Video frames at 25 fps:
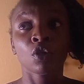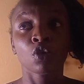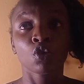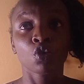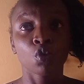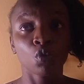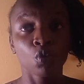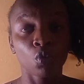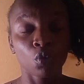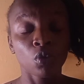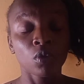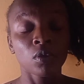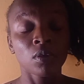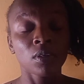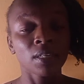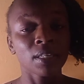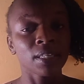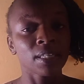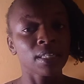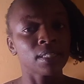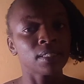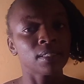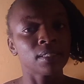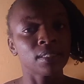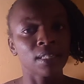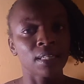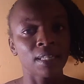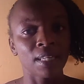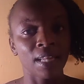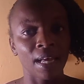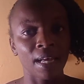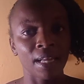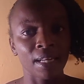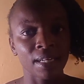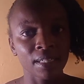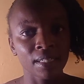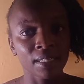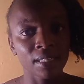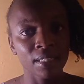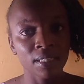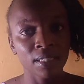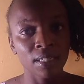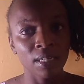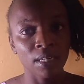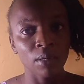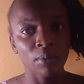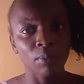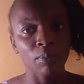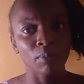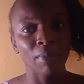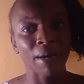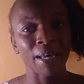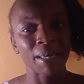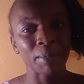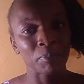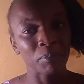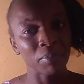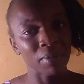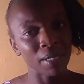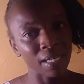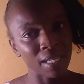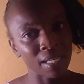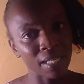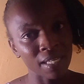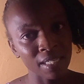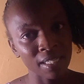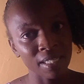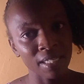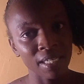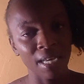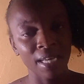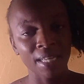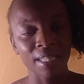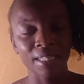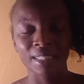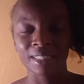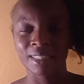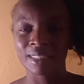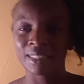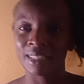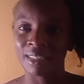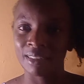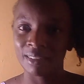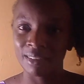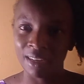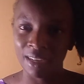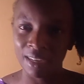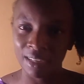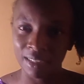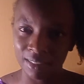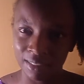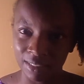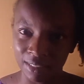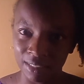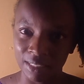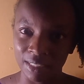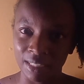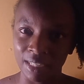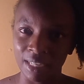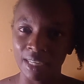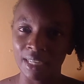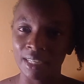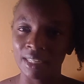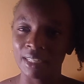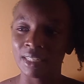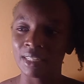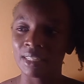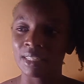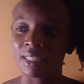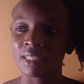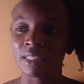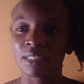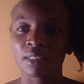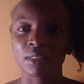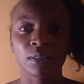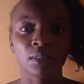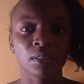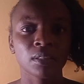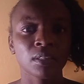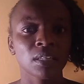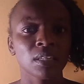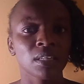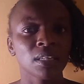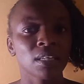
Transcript: Two, kids learn by playing and interacting, and it